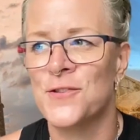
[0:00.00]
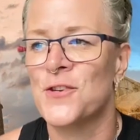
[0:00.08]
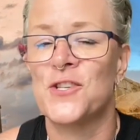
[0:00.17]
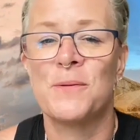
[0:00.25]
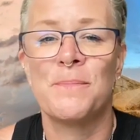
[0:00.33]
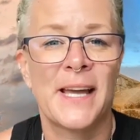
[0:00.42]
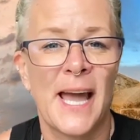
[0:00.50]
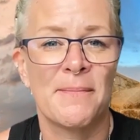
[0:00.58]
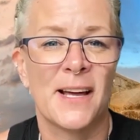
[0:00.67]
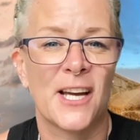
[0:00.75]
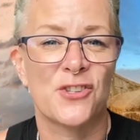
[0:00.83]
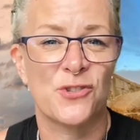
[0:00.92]
So she became
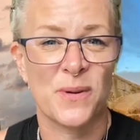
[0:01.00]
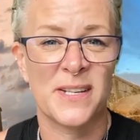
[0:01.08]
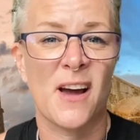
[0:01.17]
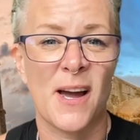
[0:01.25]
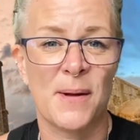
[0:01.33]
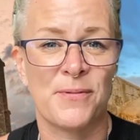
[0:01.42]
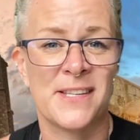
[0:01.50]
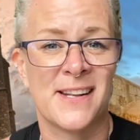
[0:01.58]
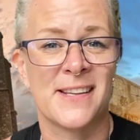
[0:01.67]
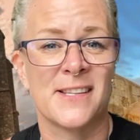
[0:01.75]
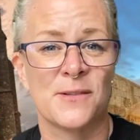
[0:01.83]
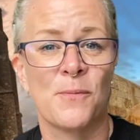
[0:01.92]
like a druid high
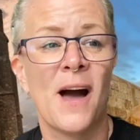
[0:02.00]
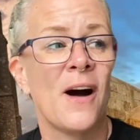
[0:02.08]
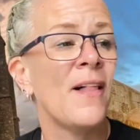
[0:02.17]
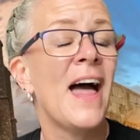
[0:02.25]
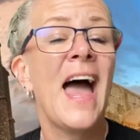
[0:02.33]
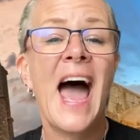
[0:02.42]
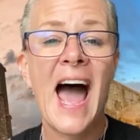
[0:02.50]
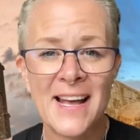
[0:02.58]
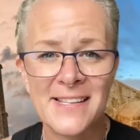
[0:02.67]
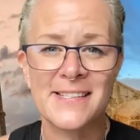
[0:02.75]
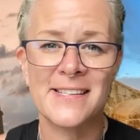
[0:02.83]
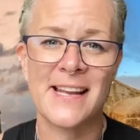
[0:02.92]
priestess as well,
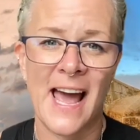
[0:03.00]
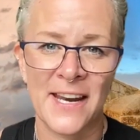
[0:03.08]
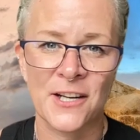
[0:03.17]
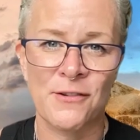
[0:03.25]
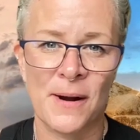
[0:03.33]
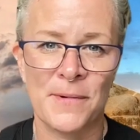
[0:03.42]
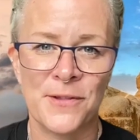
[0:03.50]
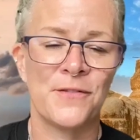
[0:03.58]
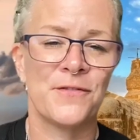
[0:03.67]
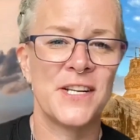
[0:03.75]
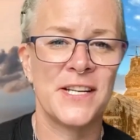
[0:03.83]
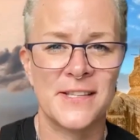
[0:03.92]
as did Anna, grandmother
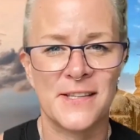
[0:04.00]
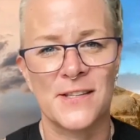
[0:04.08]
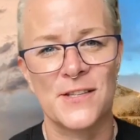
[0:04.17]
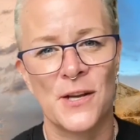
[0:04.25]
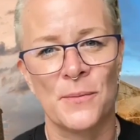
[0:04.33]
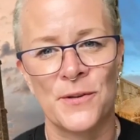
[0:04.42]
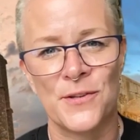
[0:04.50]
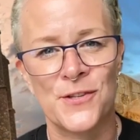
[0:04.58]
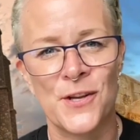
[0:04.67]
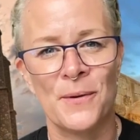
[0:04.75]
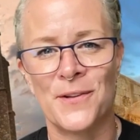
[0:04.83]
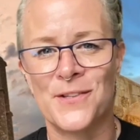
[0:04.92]
of Jesus, and so on and
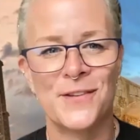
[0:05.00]
so on.